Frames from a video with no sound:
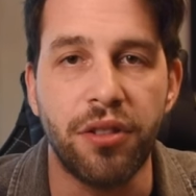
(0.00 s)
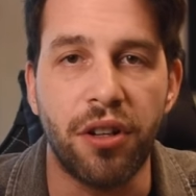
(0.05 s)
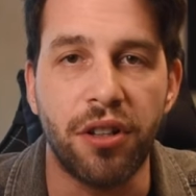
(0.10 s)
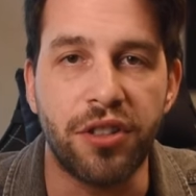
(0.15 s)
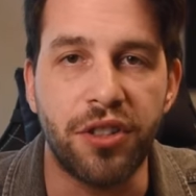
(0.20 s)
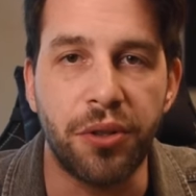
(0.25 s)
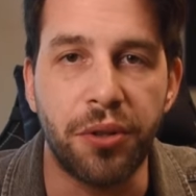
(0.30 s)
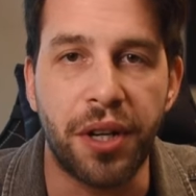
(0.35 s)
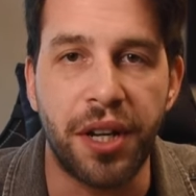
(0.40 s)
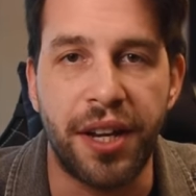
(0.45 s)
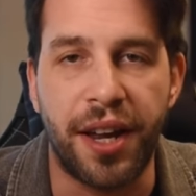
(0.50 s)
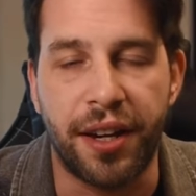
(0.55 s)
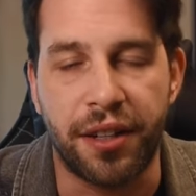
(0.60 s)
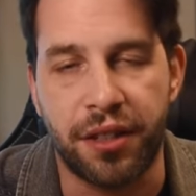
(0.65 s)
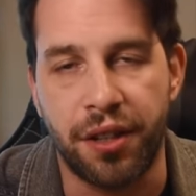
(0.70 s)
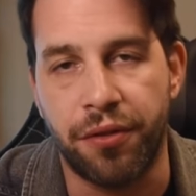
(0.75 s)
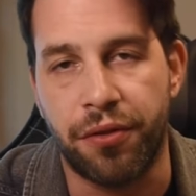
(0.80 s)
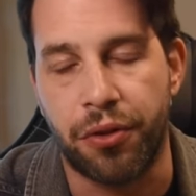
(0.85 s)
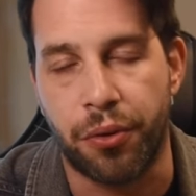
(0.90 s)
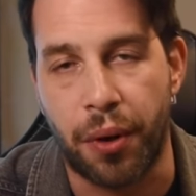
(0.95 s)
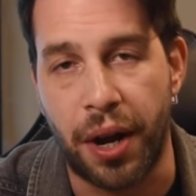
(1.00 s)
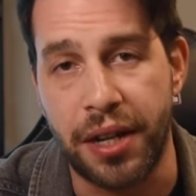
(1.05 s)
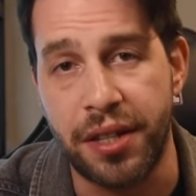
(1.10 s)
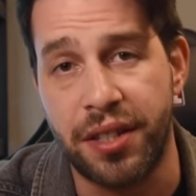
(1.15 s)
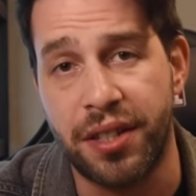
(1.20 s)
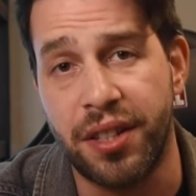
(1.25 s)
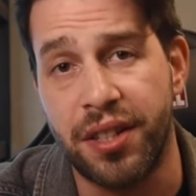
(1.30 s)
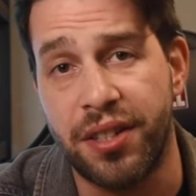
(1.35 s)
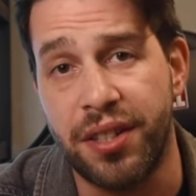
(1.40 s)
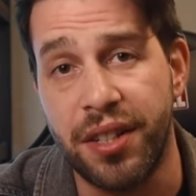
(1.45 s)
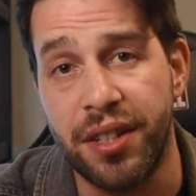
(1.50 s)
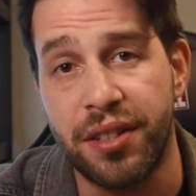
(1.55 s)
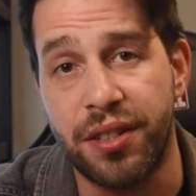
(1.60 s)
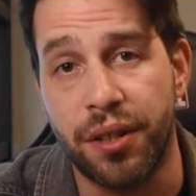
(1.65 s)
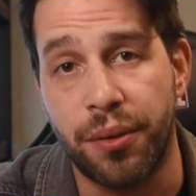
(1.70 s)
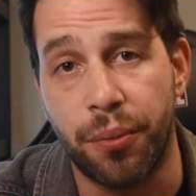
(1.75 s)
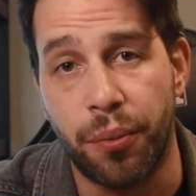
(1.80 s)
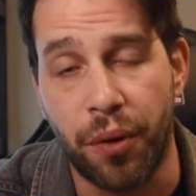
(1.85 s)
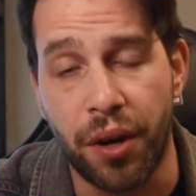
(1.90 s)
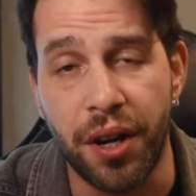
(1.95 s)
There's also connective threads to
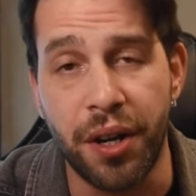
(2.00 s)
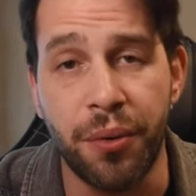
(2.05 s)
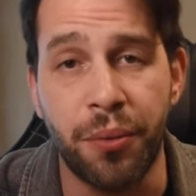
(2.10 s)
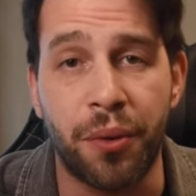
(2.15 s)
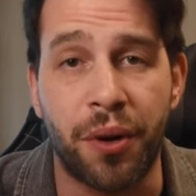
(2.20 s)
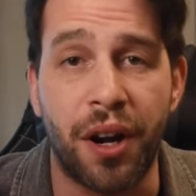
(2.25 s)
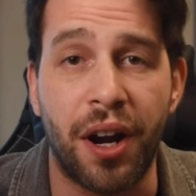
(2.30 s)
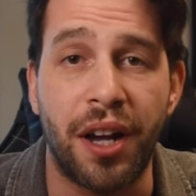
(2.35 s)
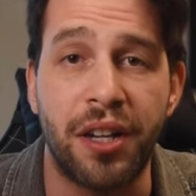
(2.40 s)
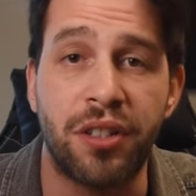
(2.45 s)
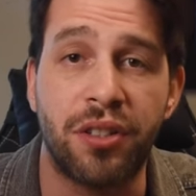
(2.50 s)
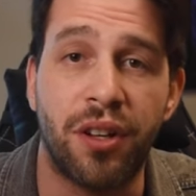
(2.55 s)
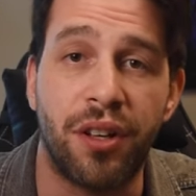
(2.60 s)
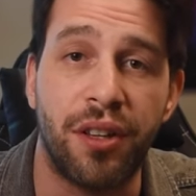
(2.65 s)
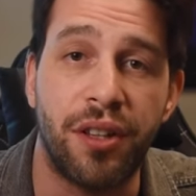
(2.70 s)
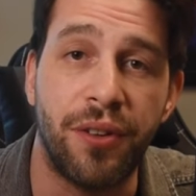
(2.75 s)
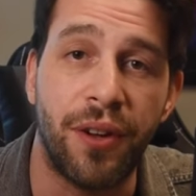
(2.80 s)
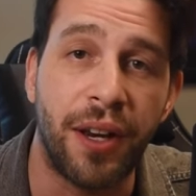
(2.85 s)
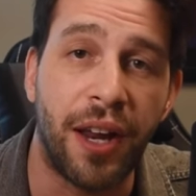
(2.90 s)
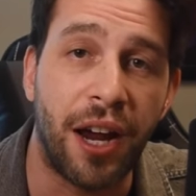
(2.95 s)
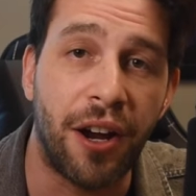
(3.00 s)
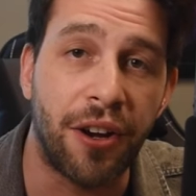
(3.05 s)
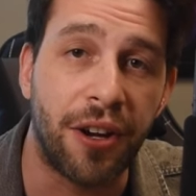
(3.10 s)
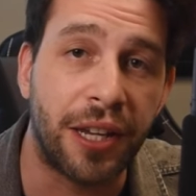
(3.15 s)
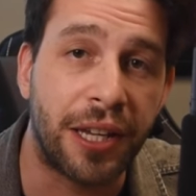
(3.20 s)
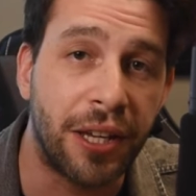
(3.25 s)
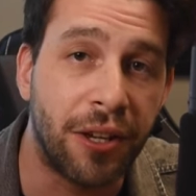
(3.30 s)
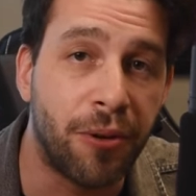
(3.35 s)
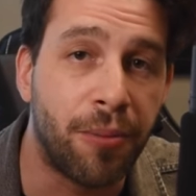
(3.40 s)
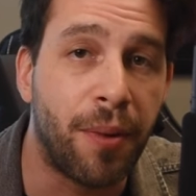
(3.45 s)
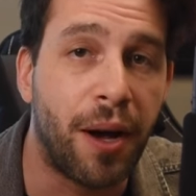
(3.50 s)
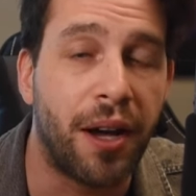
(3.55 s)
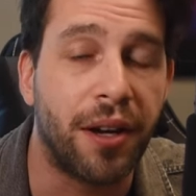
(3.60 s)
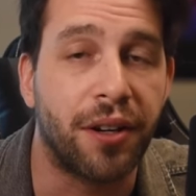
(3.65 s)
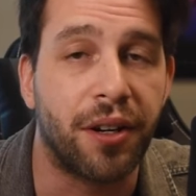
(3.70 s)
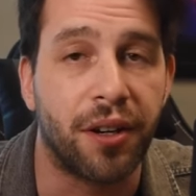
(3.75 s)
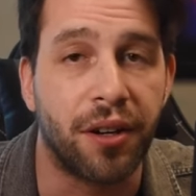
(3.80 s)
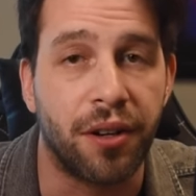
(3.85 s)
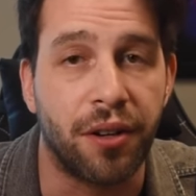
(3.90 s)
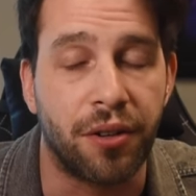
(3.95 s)
season 1, where I saw that you had Eric
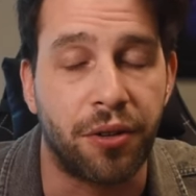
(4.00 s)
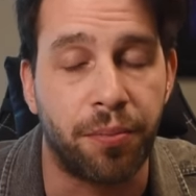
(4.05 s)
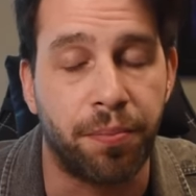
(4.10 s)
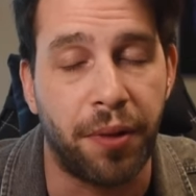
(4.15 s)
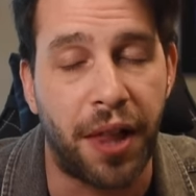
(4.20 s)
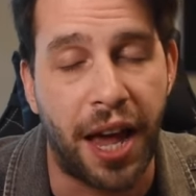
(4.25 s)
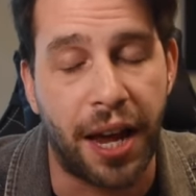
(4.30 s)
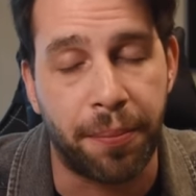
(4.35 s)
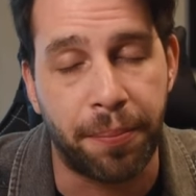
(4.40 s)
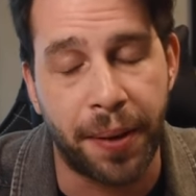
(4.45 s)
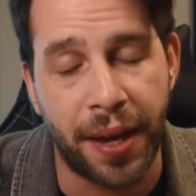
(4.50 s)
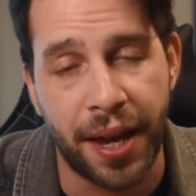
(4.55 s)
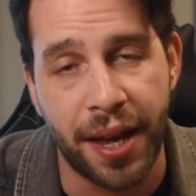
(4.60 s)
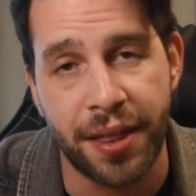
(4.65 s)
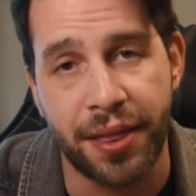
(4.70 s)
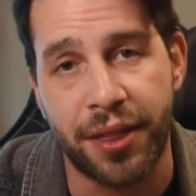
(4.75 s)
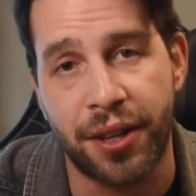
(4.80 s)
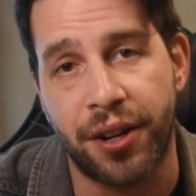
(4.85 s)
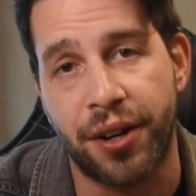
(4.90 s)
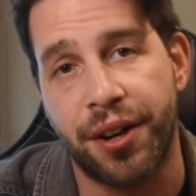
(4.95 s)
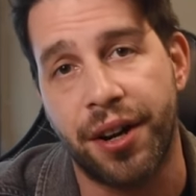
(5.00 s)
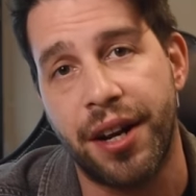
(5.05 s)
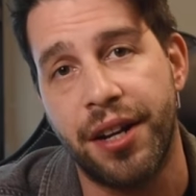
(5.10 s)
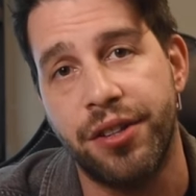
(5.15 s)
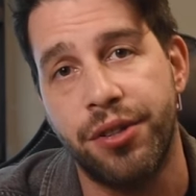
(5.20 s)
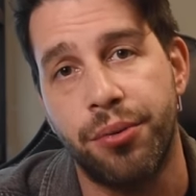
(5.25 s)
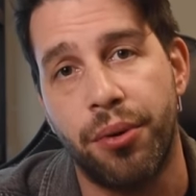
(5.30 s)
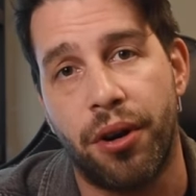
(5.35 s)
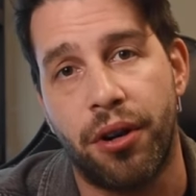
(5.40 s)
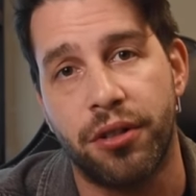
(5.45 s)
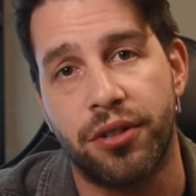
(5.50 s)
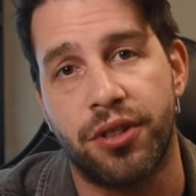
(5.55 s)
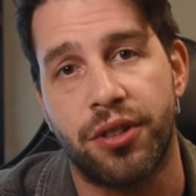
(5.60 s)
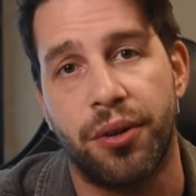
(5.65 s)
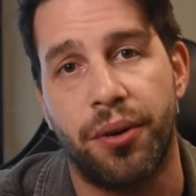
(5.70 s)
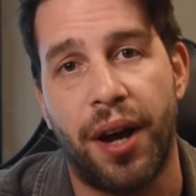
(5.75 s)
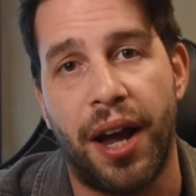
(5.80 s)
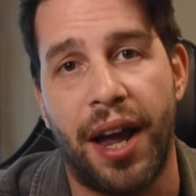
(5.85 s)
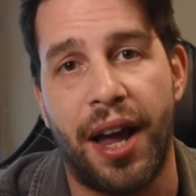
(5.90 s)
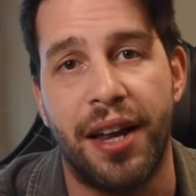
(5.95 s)
Killmonger, Black Panther, and you
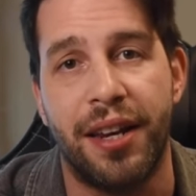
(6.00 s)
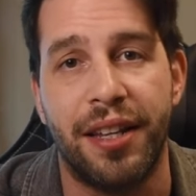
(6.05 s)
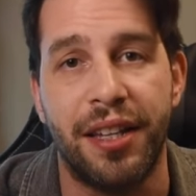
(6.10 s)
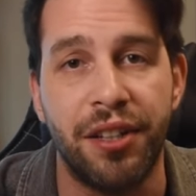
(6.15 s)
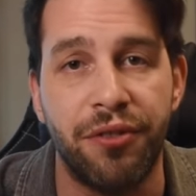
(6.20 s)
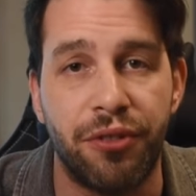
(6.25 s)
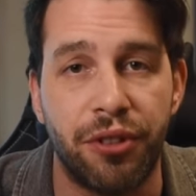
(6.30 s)
also had